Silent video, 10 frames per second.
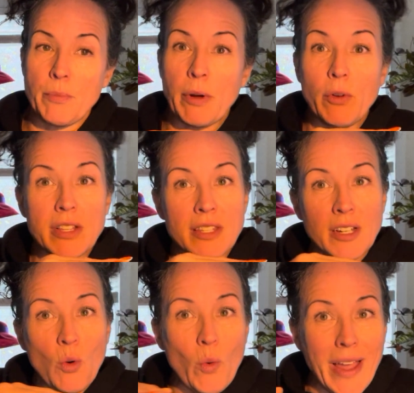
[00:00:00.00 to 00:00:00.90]
But it
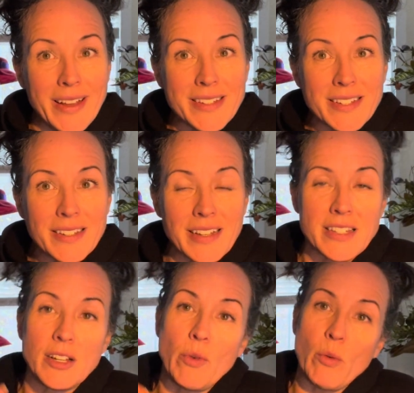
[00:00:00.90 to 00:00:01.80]
still went
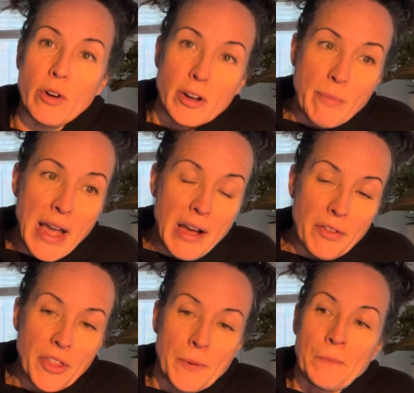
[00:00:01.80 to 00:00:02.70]
word of
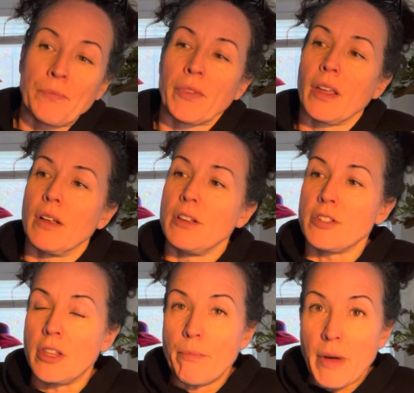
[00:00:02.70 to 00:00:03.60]
mouth.
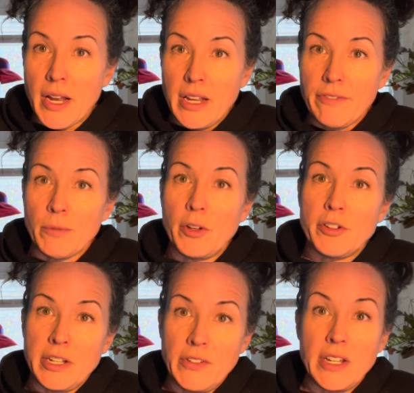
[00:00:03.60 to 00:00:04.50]
So the money from your
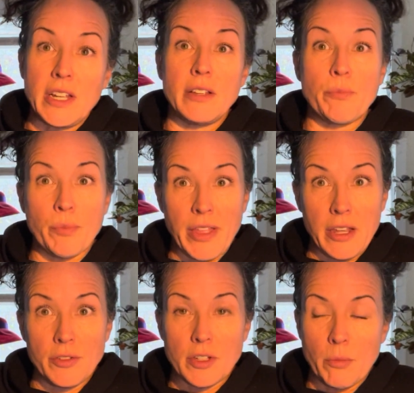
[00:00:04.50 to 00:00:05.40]
DVD,
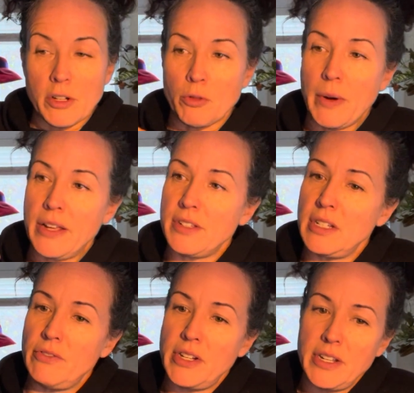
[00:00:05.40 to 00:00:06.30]
thank you so much for buying the
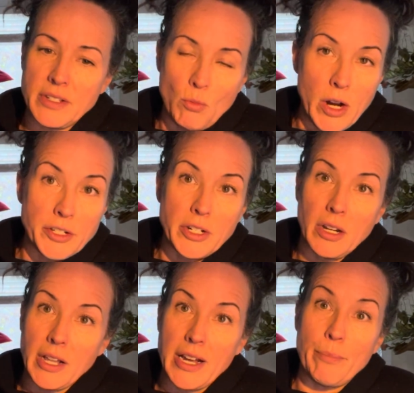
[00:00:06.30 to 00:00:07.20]
DVDs and watching
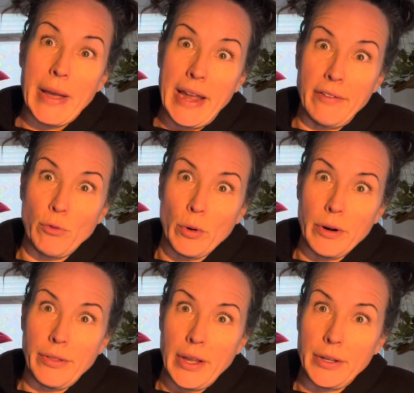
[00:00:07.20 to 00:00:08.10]
online and paying for
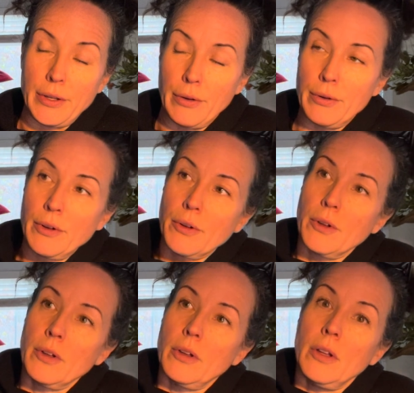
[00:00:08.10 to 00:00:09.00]
it, thank you,
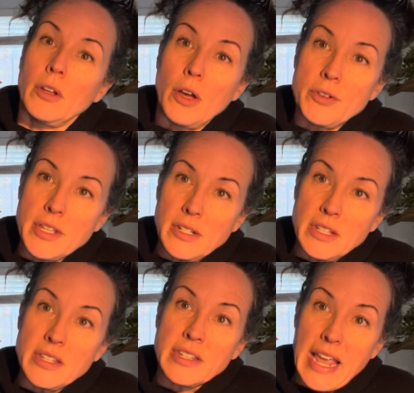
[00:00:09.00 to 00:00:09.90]
goes into
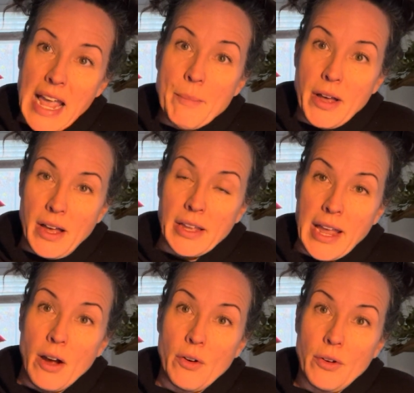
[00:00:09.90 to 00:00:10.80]
this CAMA
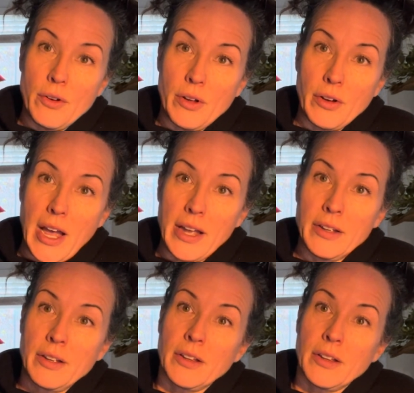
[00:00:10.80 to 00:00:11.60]
account, okay?